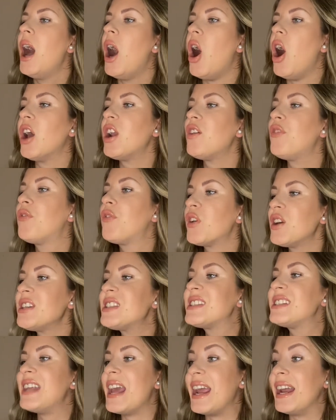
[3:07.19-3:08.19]
On a
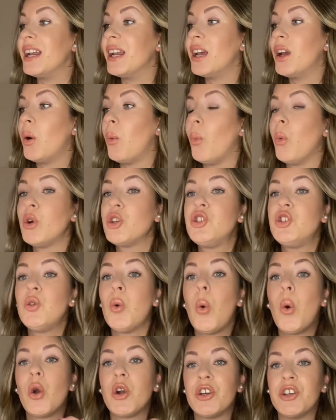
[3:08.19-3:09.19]
first date, would you
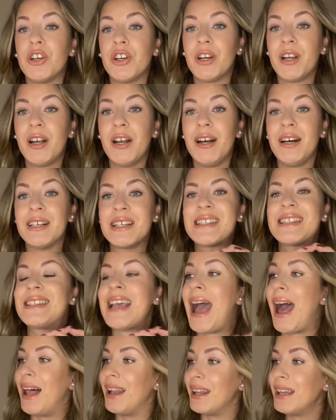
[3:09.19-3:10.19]
order a
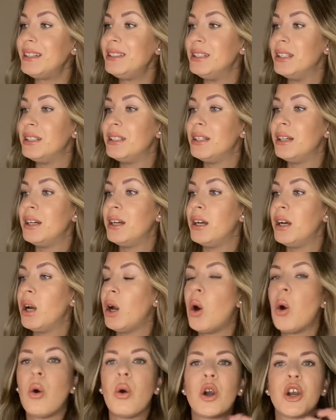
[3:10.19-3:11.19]
salad
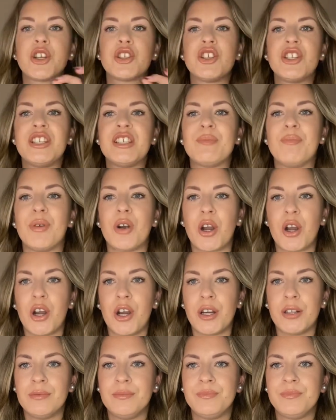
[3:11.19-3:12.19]
or a cheeseburger?
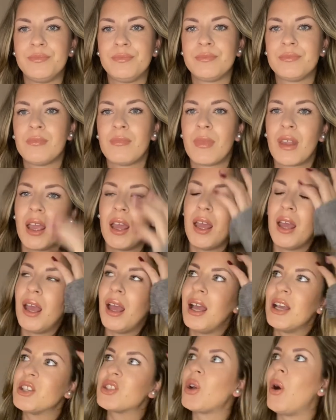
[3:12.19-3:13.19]

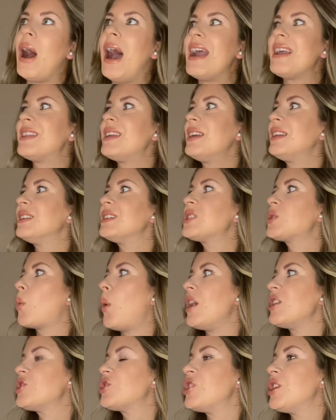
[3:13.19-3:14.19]
So I think this
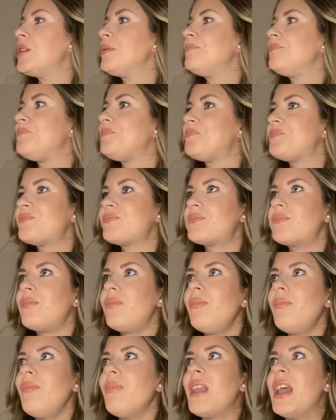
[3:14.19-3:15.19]
question
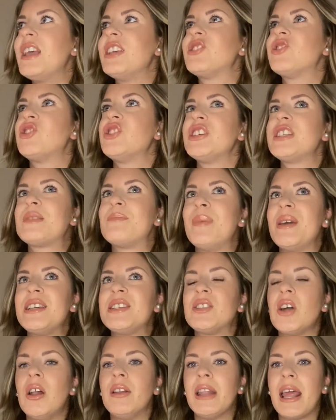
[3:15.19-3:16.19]
is just
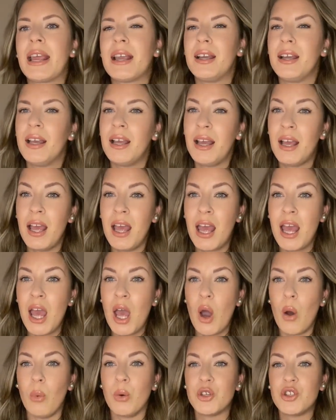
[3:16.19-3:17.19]
based on like,
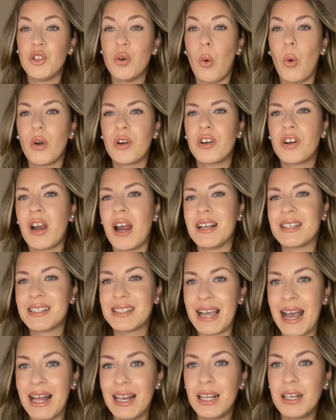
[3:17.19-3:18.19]
would you order a
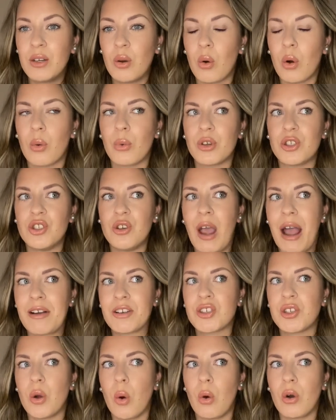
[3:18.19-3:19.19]
salad or would you
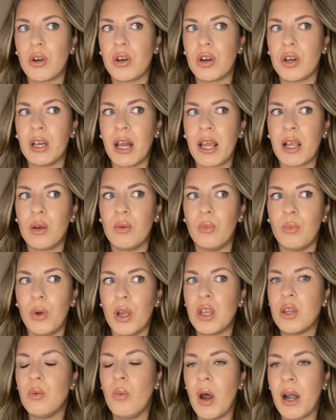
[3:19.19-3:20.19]
actually order like what
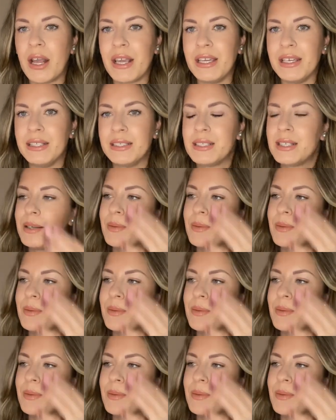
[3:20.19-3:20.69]
you wanna eat?